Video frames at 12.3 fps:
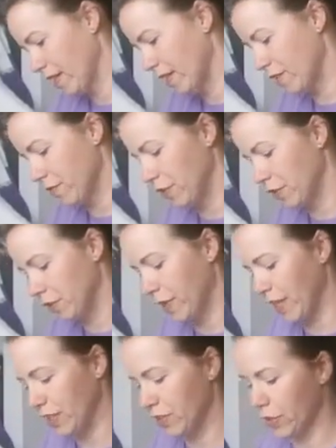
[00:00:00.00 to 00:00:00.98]
this first
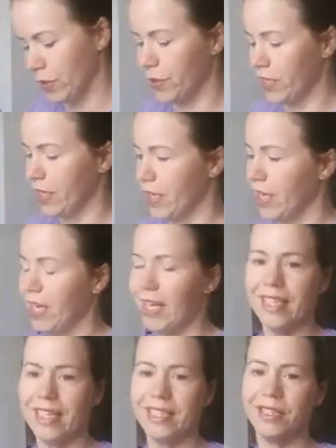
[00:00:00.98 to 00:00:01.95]
one I showed.
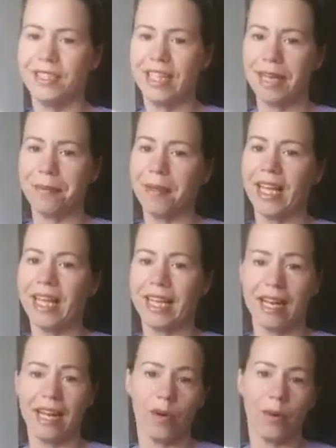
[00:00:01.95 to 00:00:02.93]
This will take me like
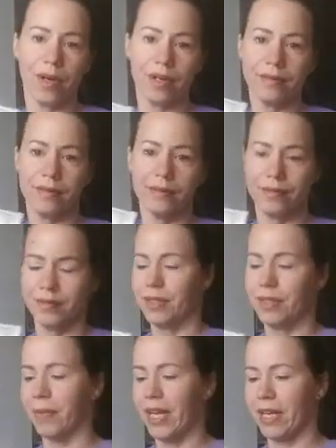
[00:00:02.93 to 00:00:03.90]
an hour
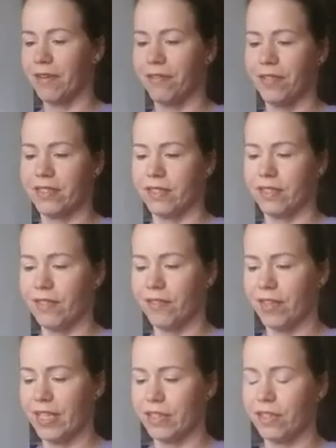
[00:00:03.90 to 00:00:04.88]
to make if
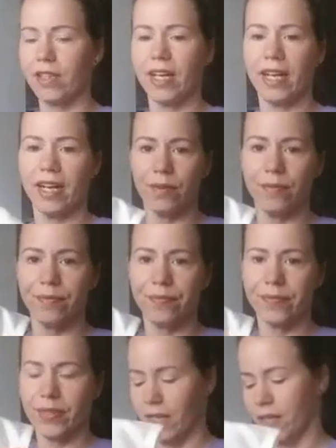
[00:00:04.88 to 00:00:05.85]
everything's all cut out.
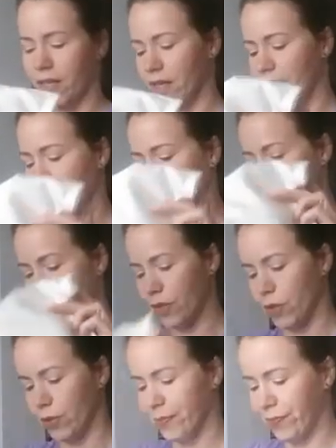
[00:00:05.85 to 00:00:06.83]
And
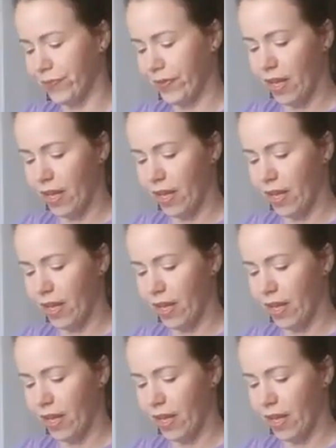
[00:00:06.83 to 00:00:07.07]
so